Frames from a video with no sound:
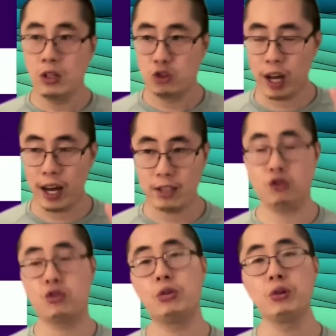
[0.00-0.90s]

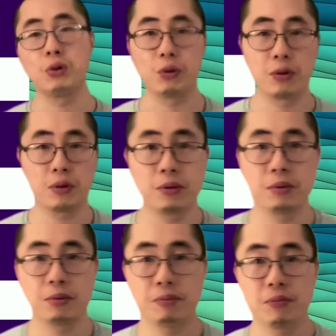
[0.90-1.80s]
Challenge 2,
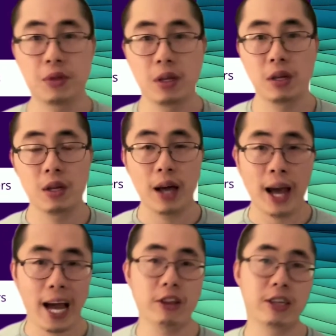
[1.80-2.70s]

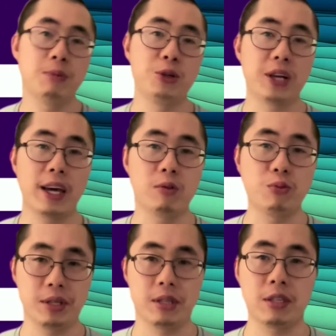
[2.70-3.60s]
how to communicate
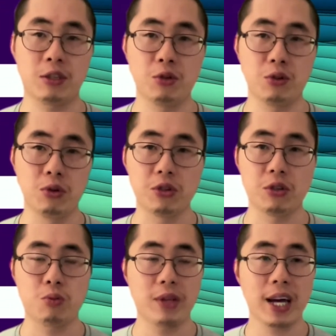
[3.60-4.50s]
risks to
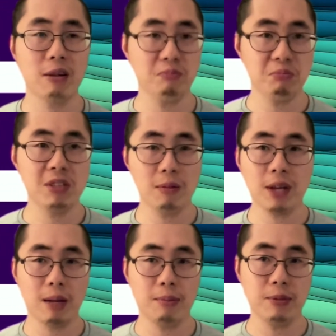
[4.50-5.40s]
users without
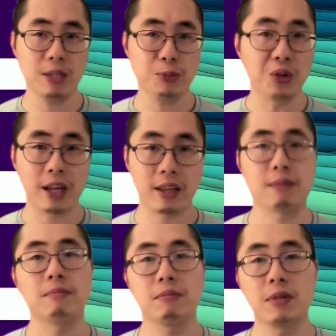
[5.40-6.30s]
sometimes spooking
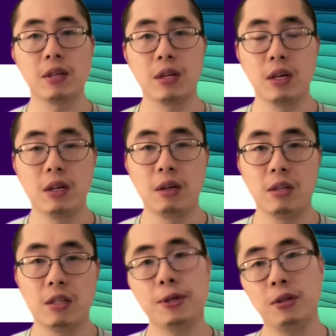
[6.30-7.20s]
them.
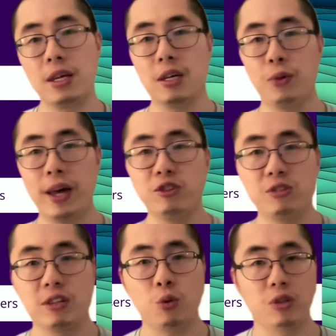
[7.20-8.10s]
Typically, we
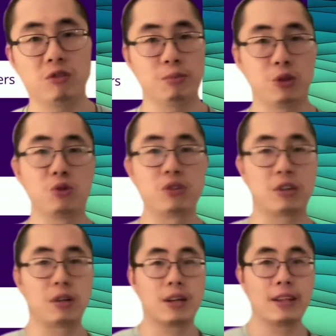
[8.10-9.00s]
answer this question from
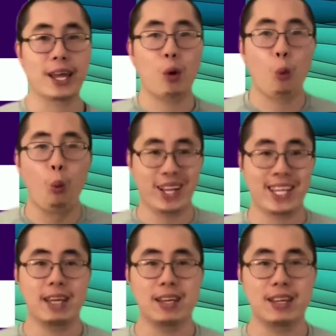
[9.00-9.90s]
user, like,
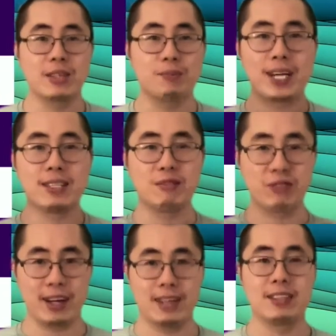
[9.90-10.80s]
what is my
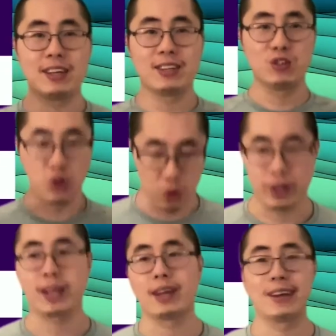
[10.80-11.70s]
device
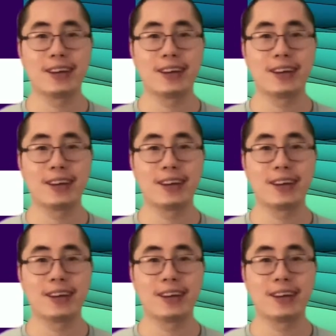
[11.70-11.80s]
doing?